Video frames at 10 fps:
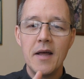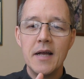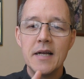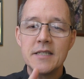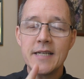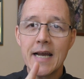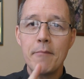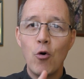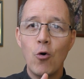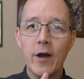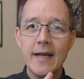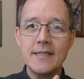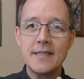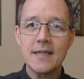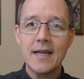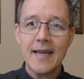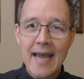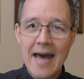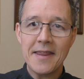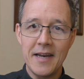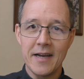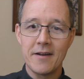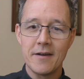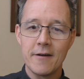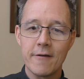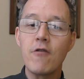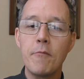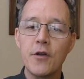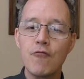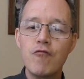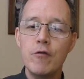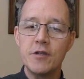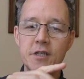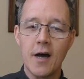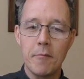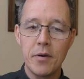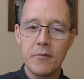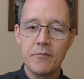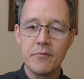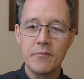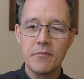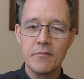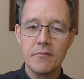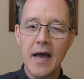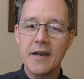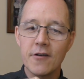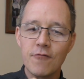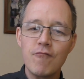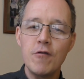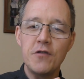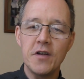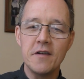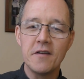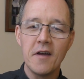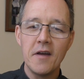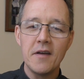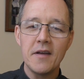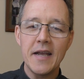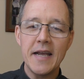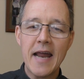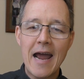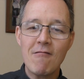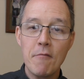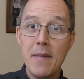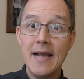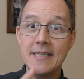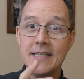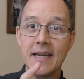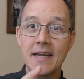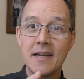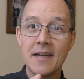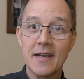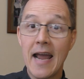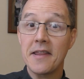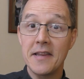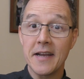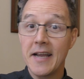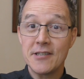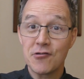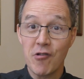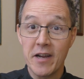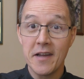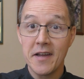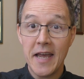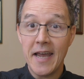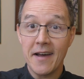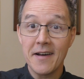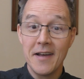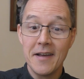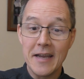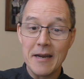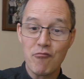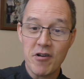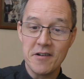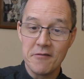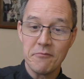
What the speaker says: Sycamore is Catholic from the roots up, and it's rooted in our amazing Catholic history here in Britain.